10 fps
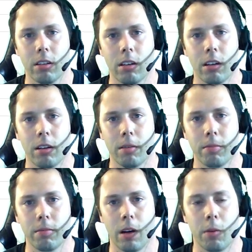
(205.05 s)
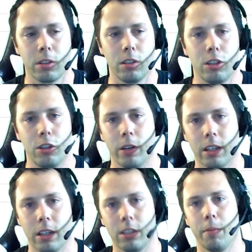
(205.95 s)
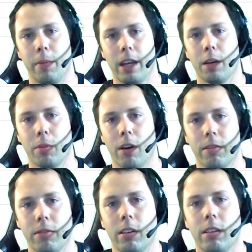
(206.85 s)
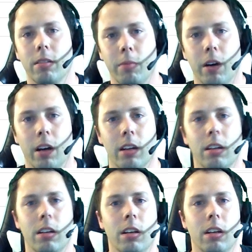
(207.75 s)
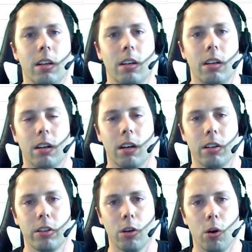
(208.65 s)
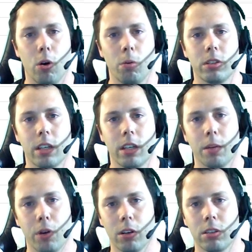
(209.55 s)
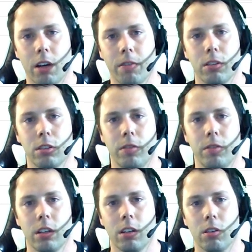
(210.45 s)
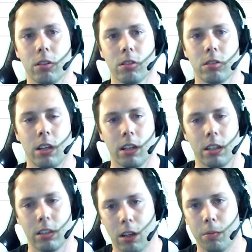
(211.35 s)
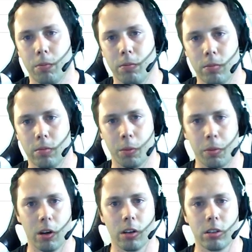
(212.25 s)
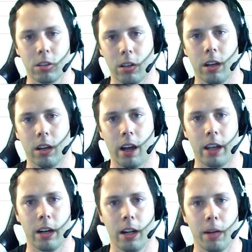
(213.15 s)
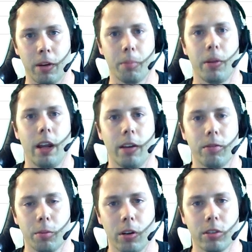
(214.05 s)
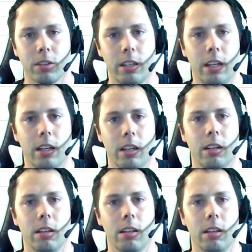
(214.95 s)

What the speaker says: I wasn't doing it to make a profit, but the goal was to get parts off of those vehicles and then sell the parts so that I ended up not paying for the parts I needed